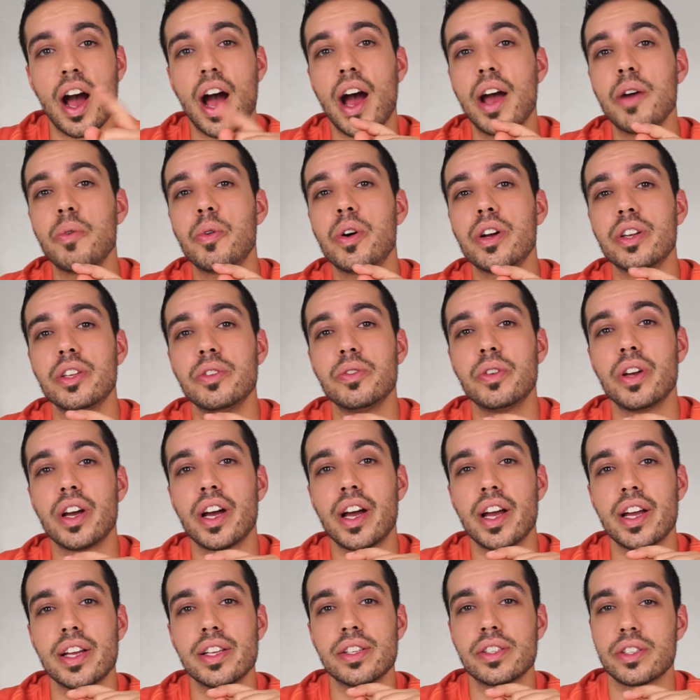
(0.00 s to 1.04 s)
I want you
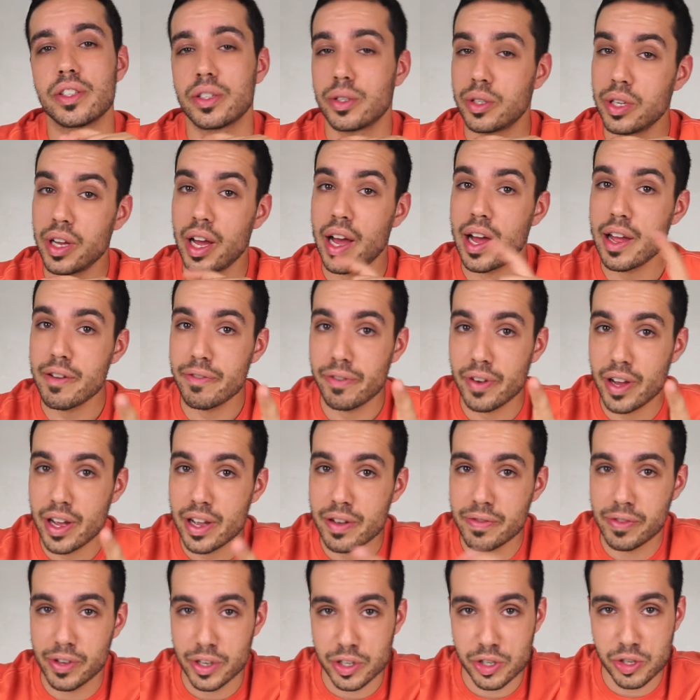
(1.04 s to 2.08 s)
guys to
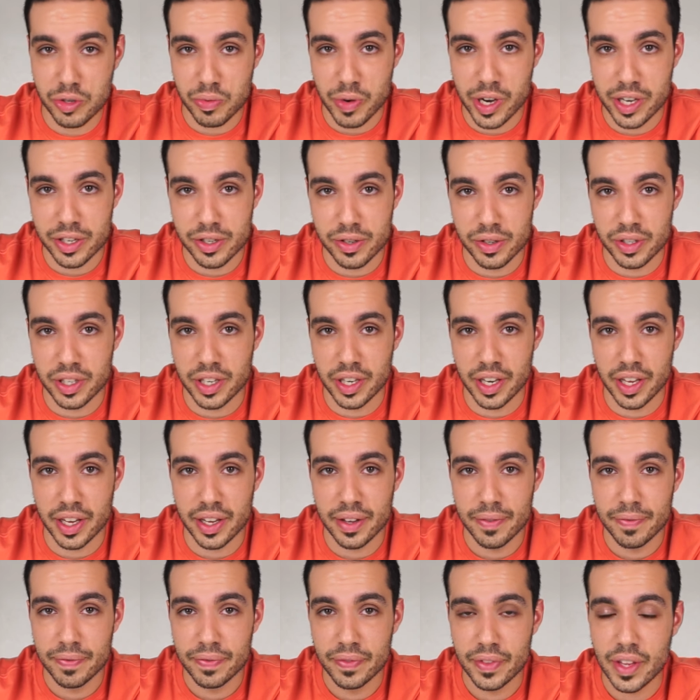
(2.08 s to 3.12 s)
high-five a stranger
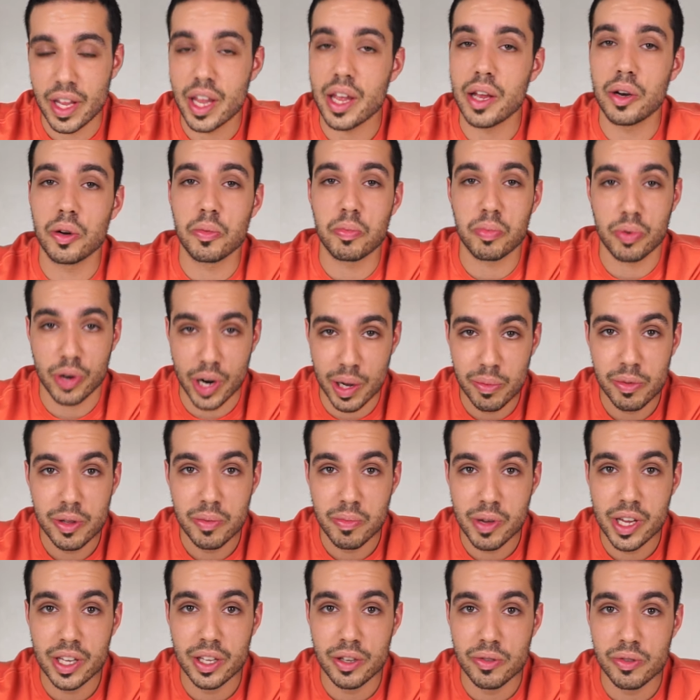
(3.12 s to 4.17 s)
today. It'll
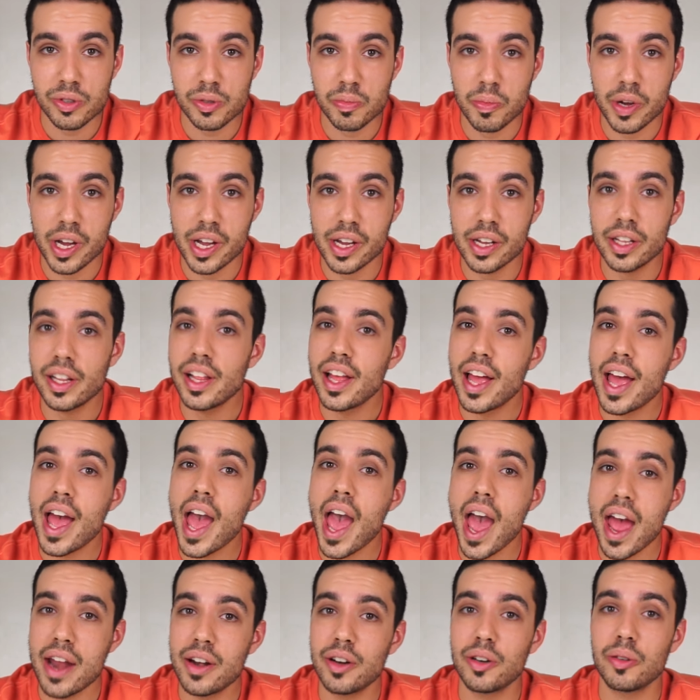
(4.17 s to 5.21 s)
probably make you smile,
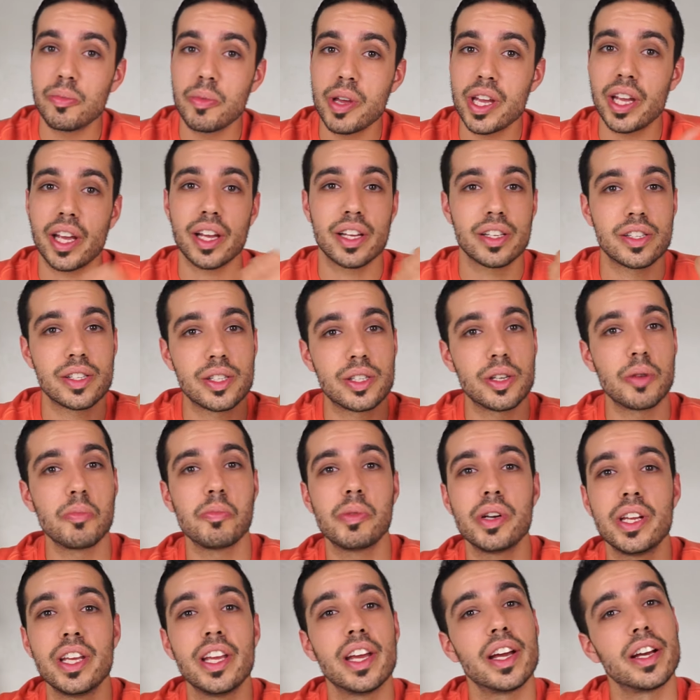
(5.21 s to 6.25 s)
and it'll make
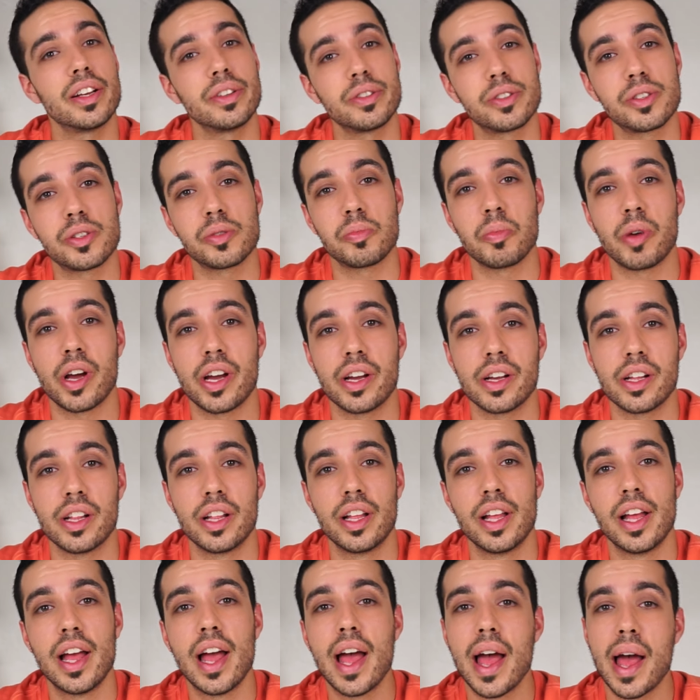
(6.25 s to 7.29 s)
somebody else smile.
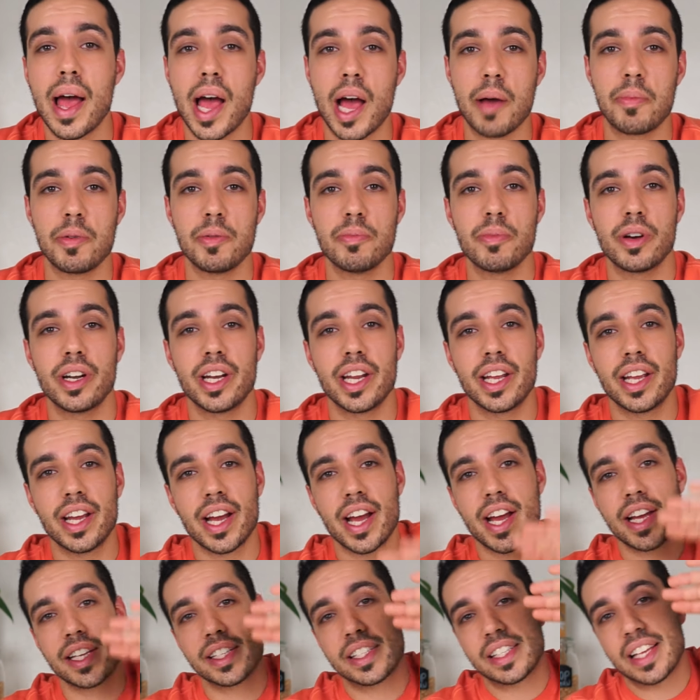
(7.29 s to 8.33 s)
Happy Monday,
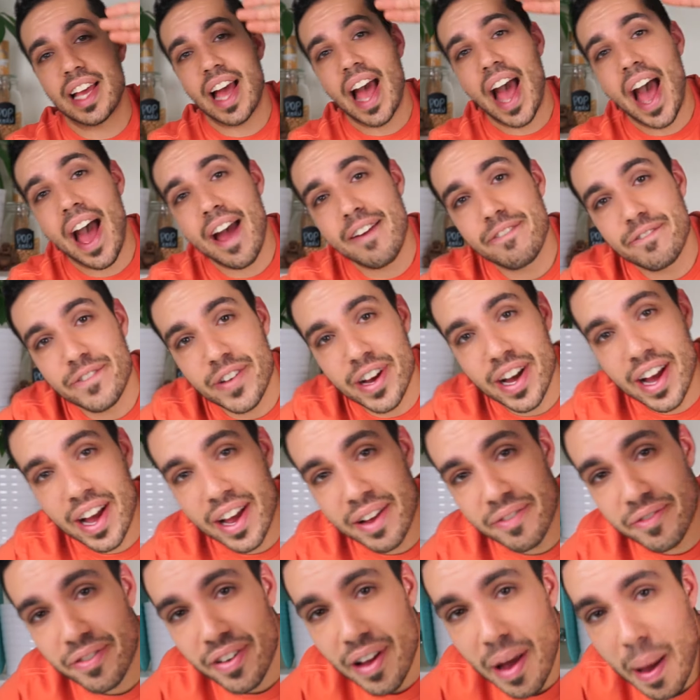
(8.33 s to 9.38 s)
guys. High
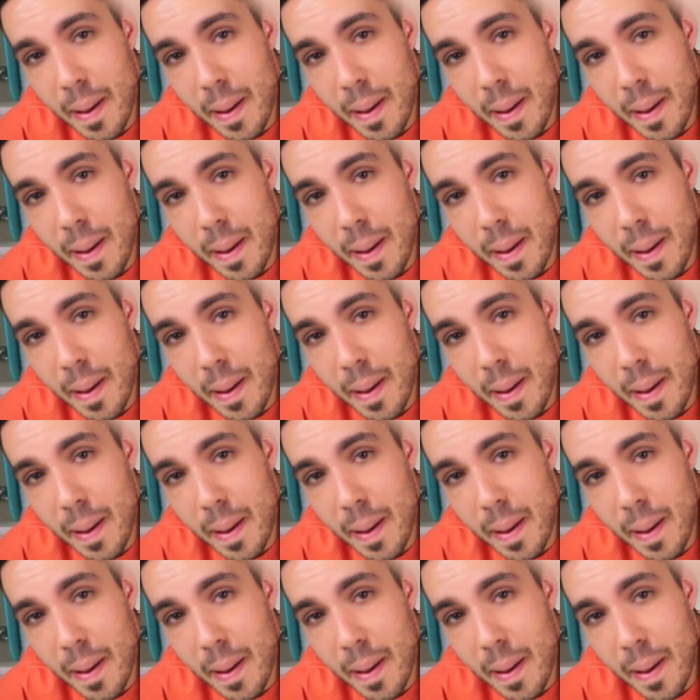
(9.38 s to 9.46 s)
five.